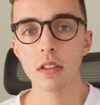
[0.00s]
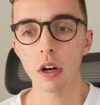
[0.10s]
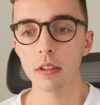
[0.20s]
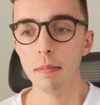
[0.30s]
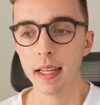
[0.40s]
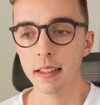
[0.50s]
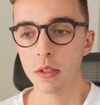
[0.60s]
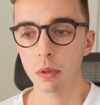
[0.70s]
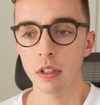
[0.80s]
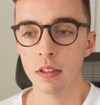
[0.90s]
started to make
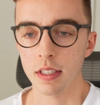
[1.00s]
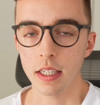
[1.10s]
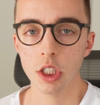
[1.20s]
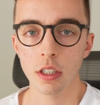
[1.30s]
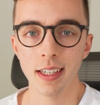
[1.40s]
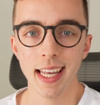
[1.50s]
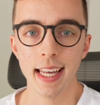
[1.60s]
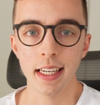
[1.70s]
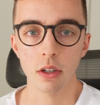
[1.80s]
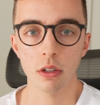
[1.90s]
this realization
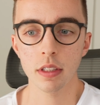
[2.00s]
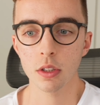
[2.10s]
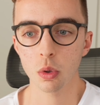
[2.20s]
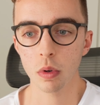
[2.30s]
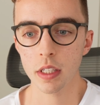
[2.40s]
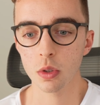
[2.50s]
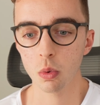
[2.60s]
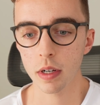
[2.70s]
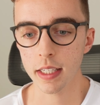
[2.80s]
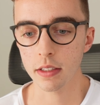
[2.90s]
in early
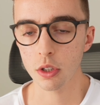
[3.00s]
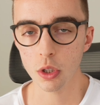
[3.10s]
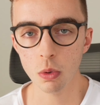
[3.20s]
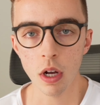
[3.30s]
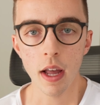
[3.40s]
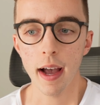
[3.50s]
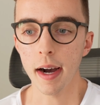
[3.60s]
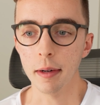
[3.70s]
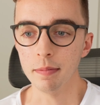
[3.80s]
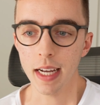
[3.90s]
2022.
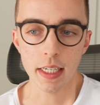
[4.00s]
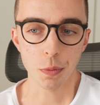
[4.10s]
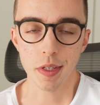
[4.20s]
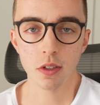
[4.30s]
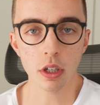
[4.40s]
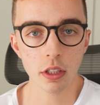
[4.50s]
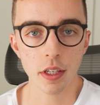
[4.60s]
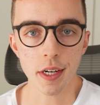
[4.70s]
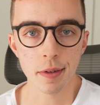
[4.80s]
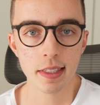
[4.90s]
We started the
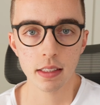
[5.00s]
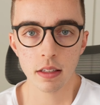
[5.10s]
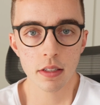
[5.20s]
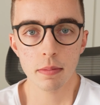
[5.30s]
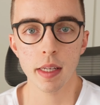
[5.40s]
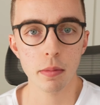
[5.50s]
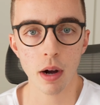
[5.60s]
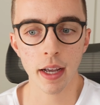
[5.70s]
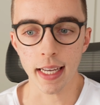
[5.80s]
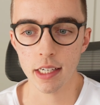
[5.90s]
year still as a media buying